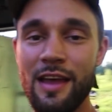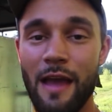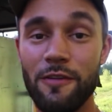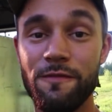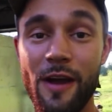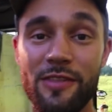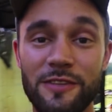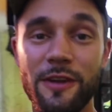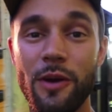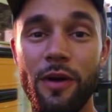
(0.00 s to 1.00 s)
If you found
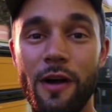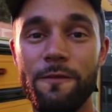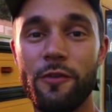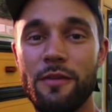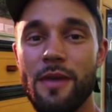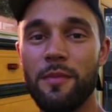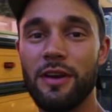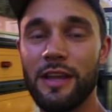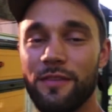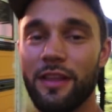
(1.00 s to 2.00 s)
this video helpful, remember
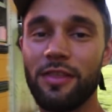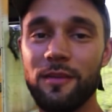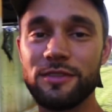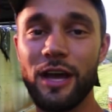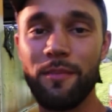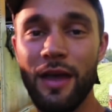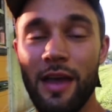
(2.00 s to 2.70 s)
to give it a thumbs up,